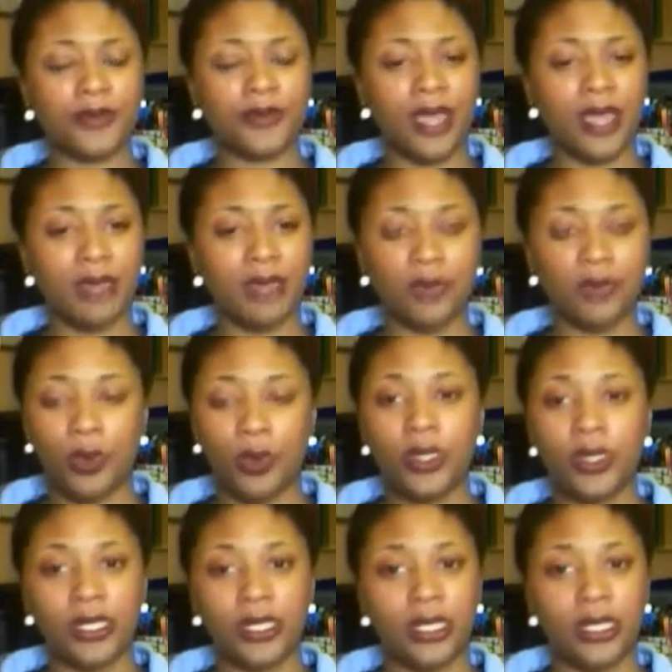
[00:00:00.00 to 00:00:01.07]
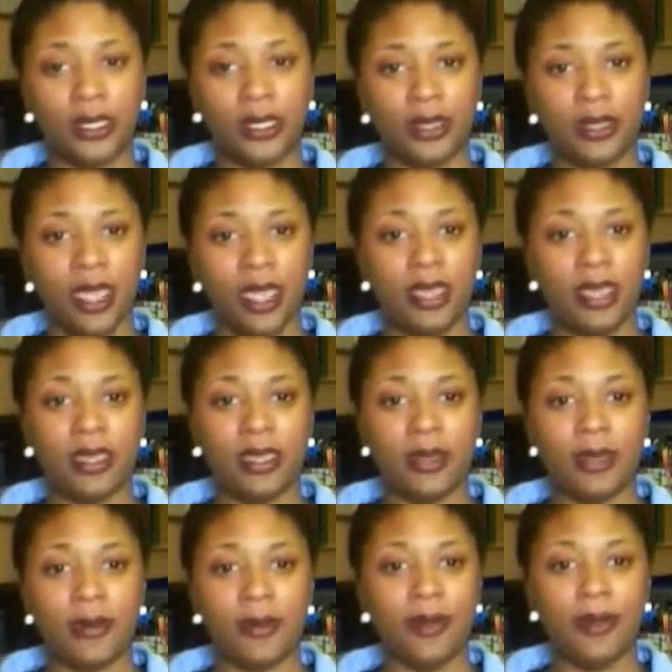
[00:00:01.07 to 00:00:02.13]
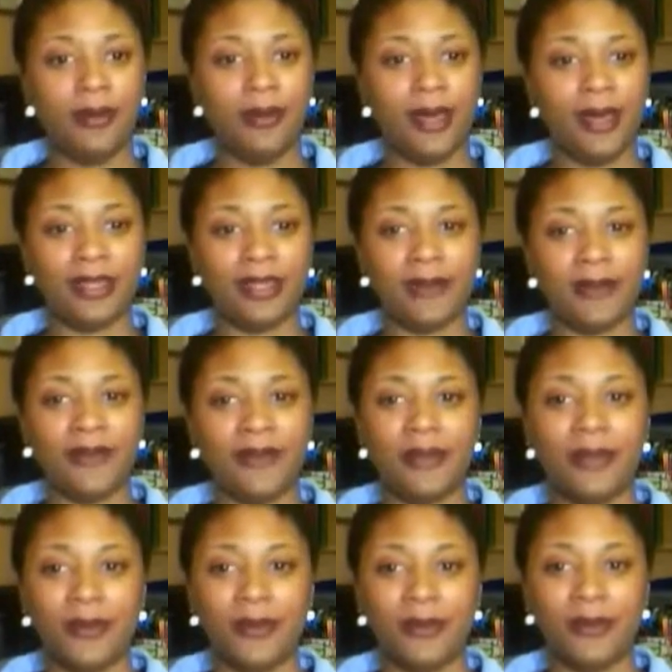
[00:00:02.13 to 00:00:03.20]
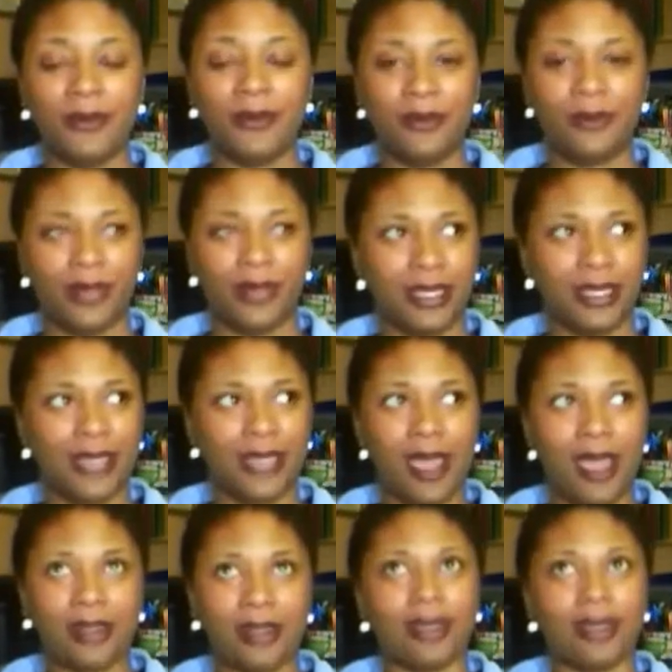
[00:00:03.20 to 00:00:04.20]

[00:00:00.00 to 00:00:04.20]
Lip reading: I quit again, and I think my family were like tired.